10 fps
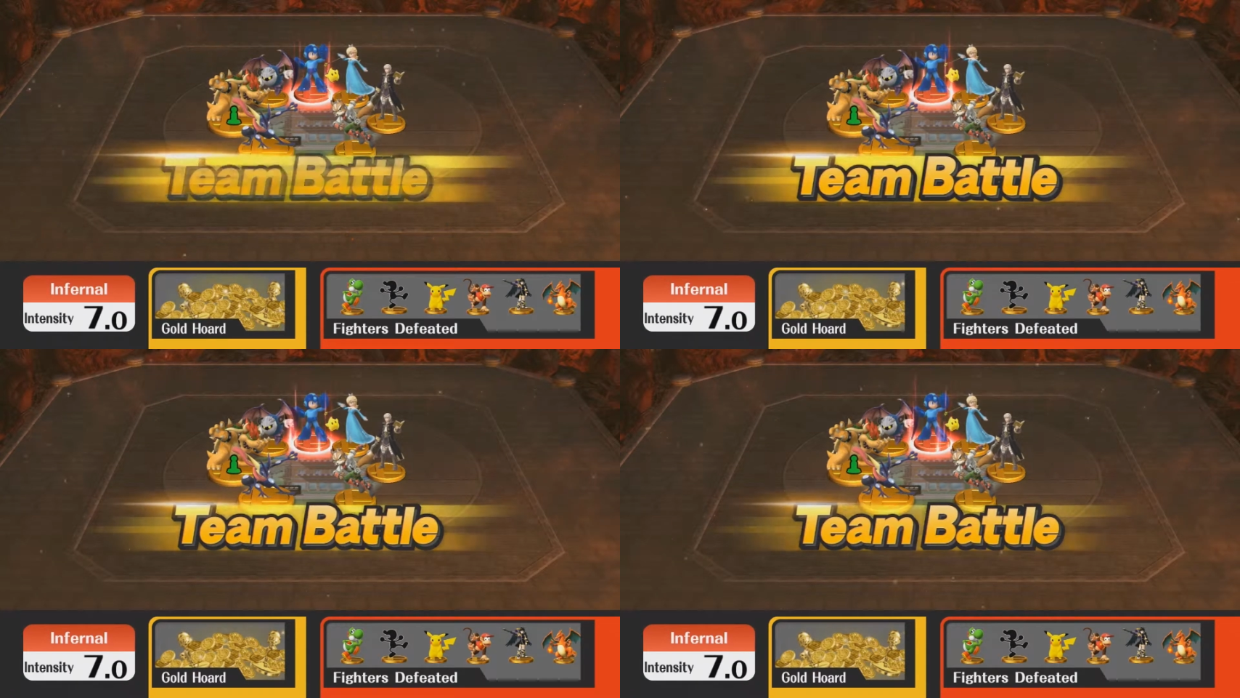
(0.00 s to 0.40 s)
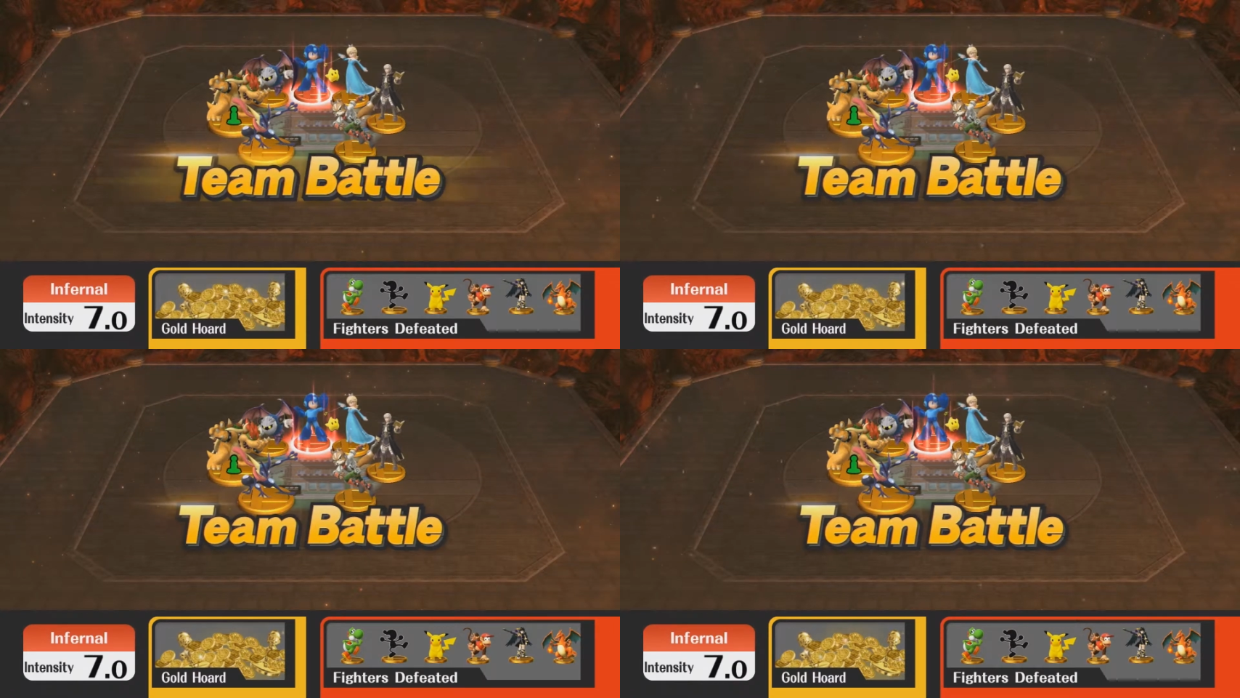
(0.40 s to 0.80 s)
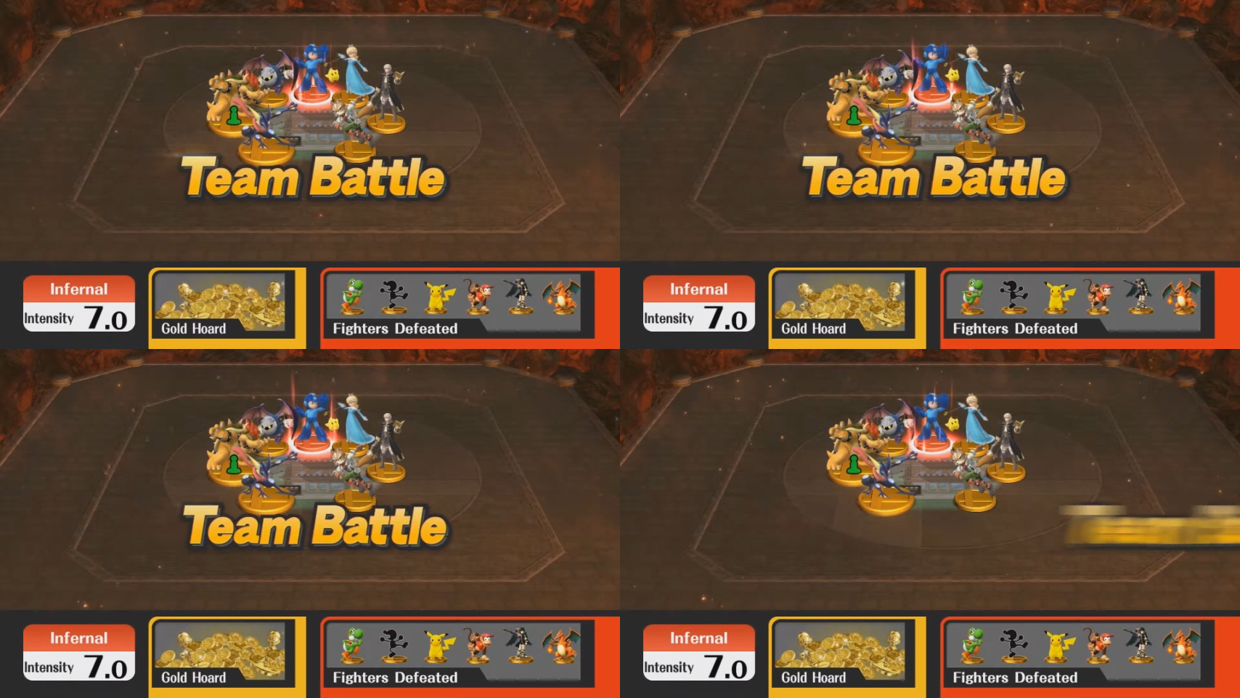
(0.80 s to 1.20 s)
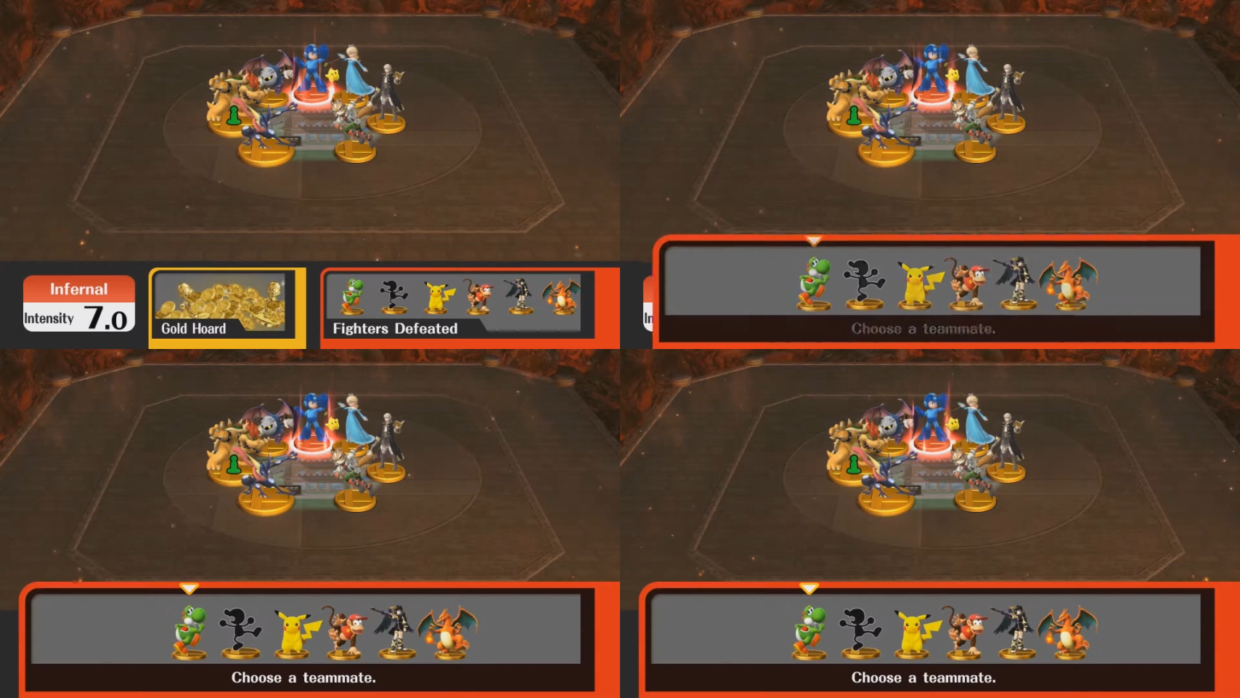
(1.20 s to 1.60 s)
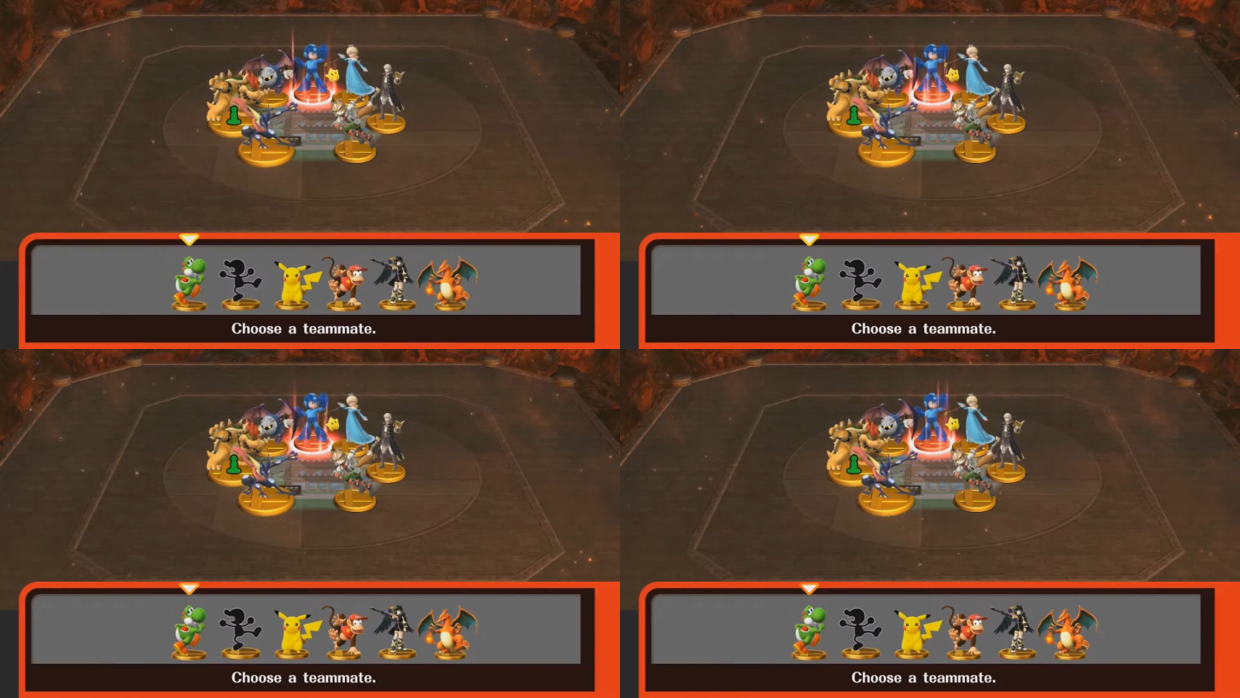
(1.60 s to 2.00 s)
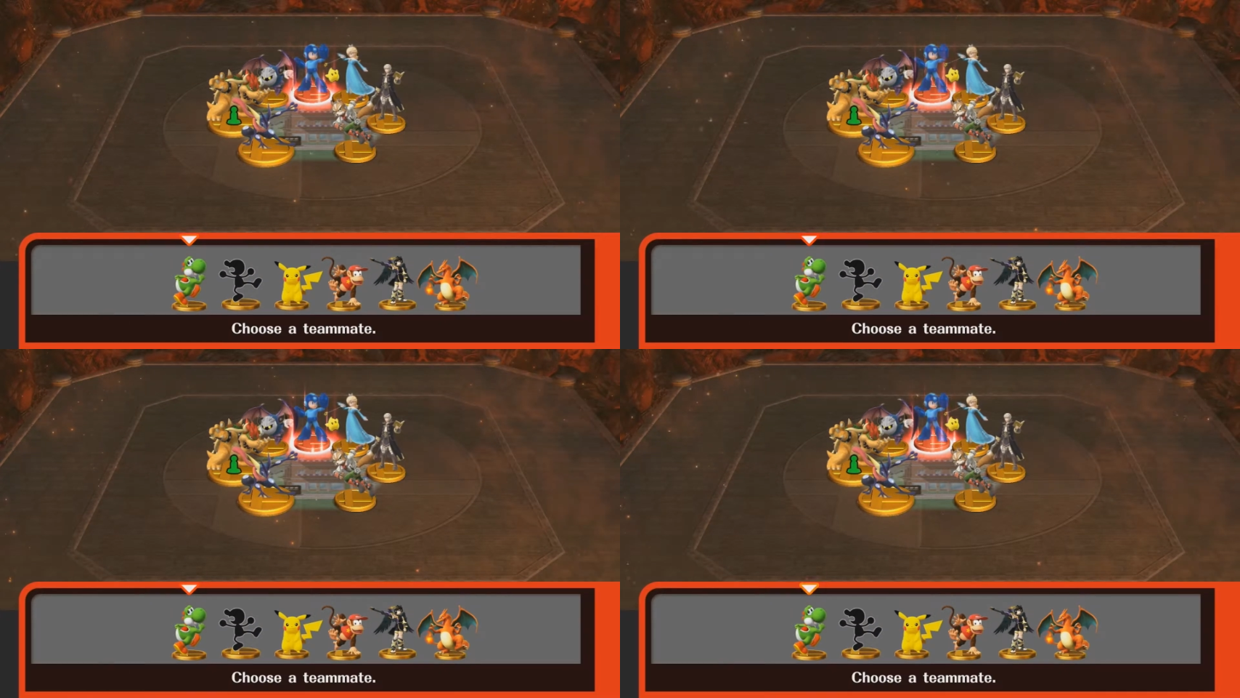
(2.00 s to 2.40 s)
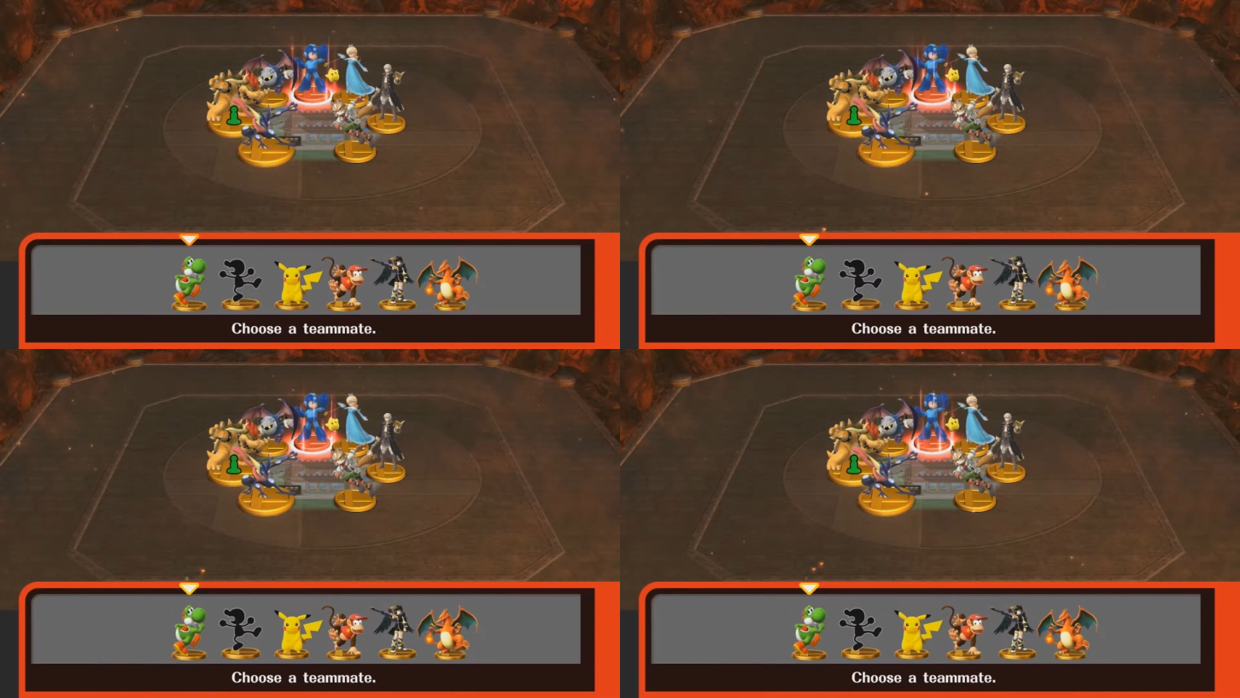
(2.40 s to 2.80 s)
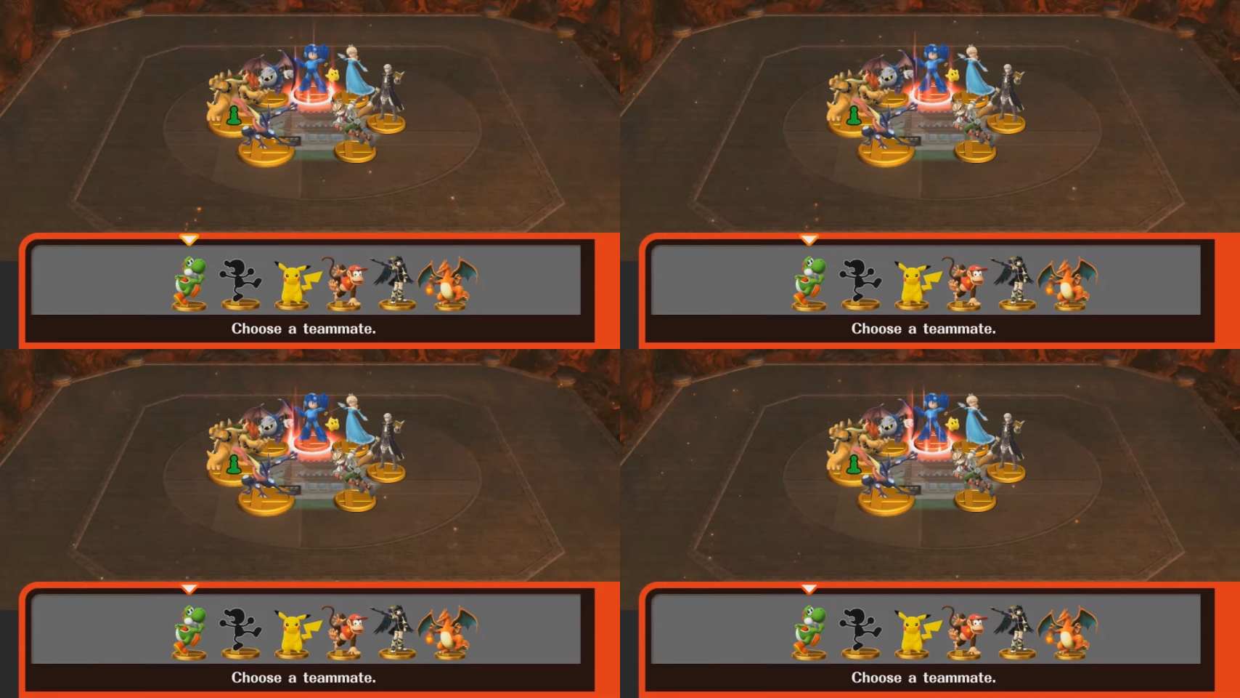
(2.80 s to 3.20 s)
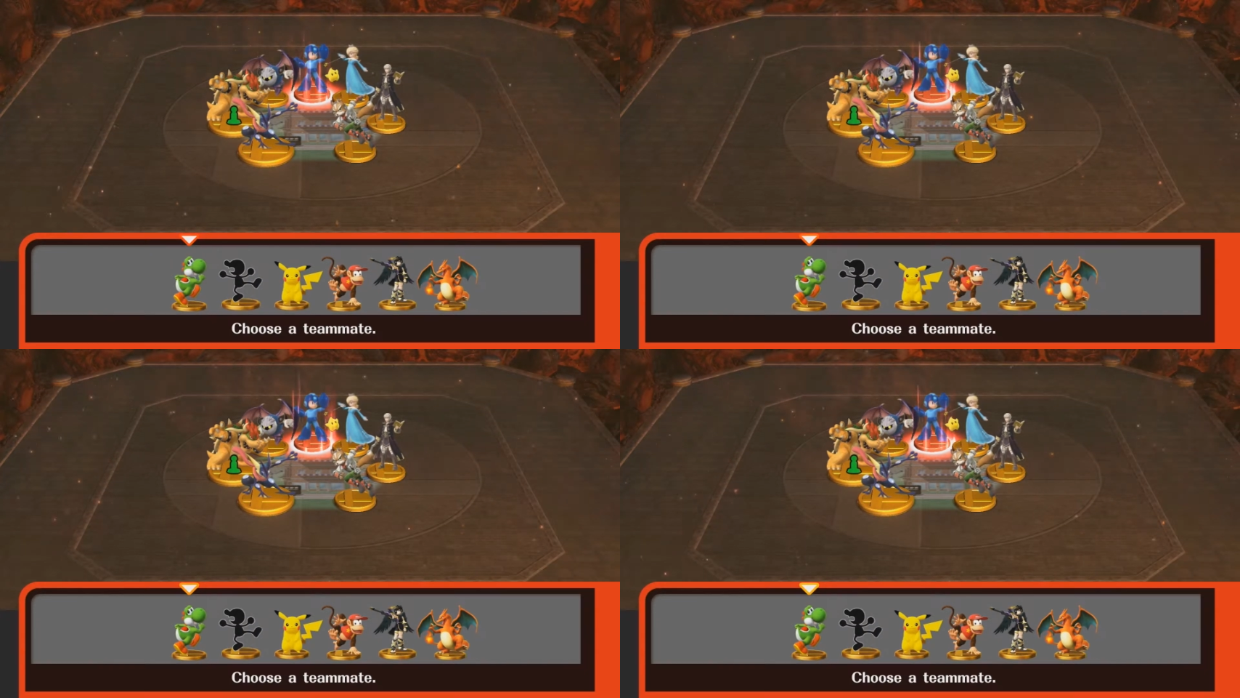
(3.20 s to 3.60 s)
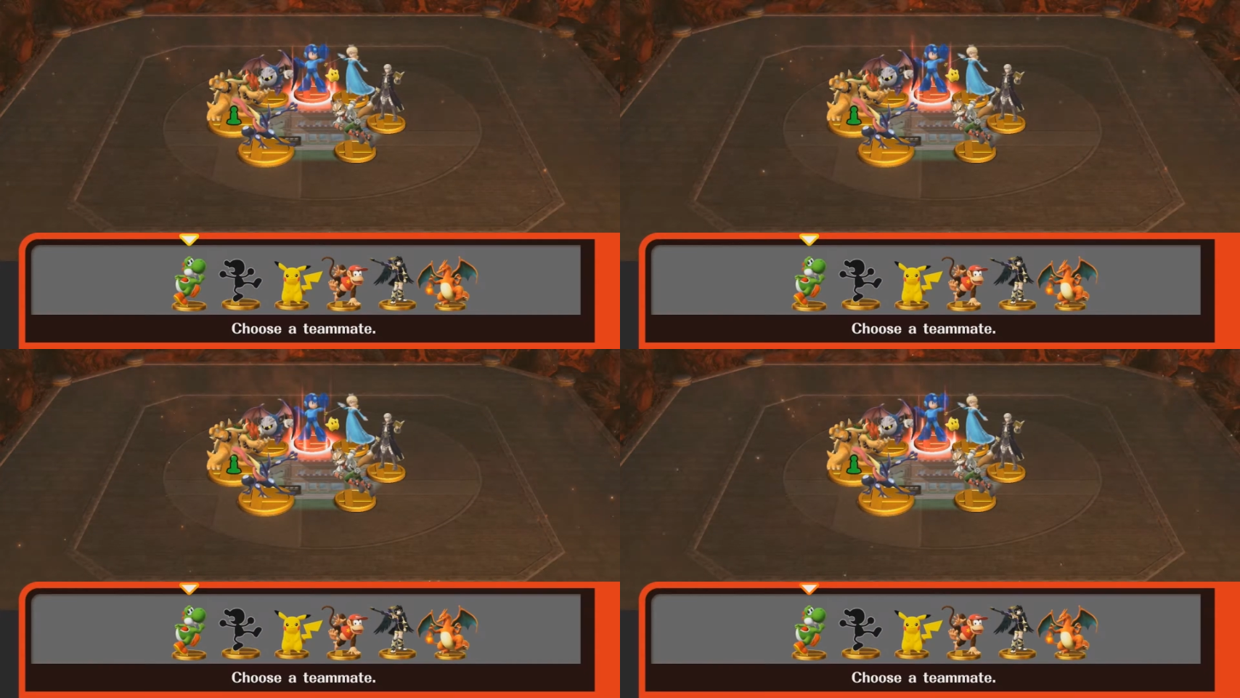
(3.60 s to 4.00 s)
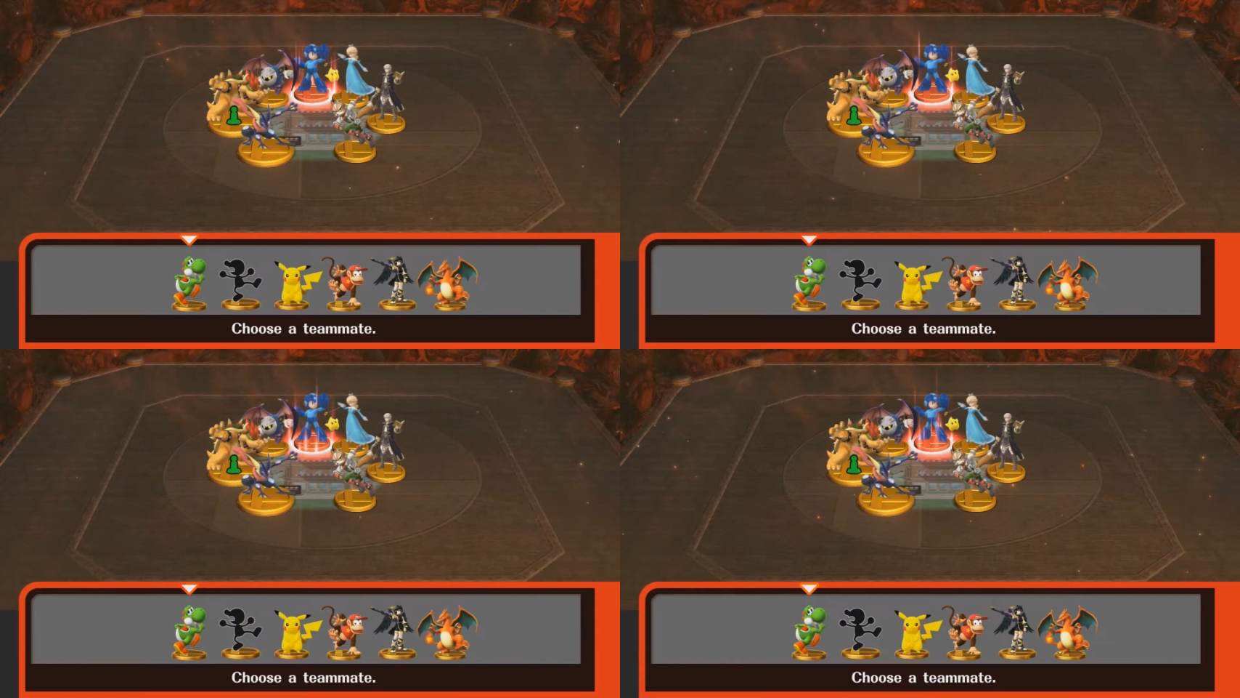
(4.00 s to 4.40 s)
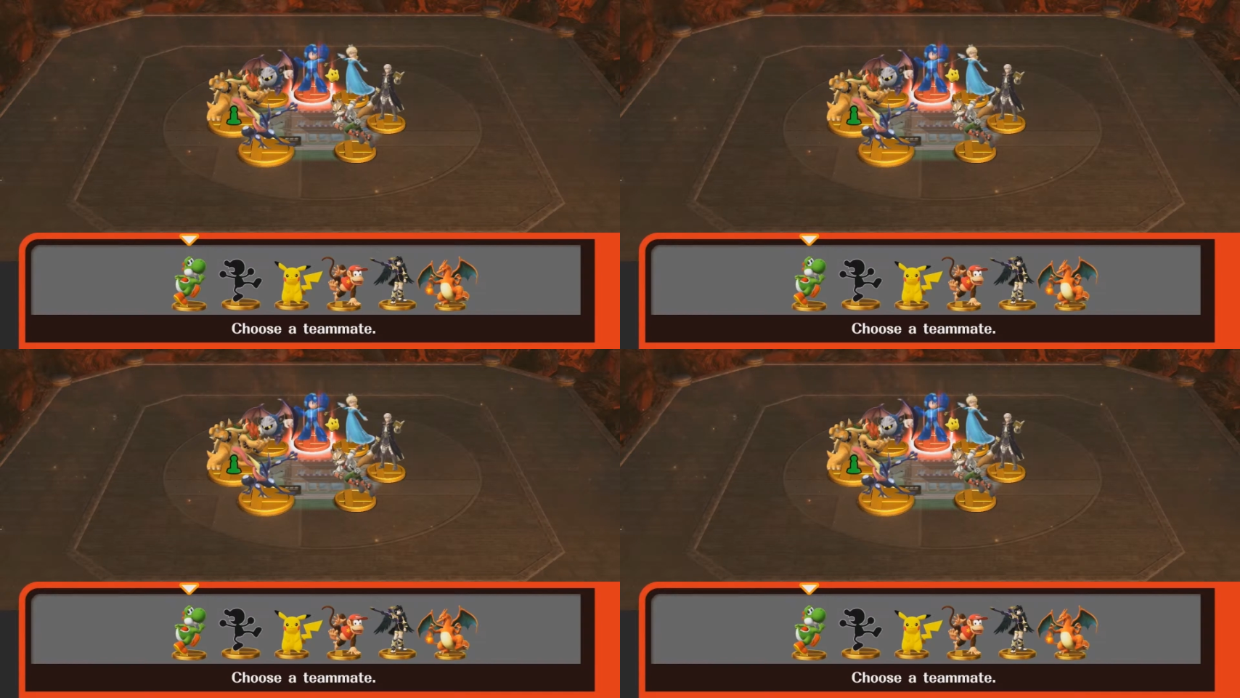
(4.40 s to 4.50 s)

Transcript: Nobody's mouth can be seen.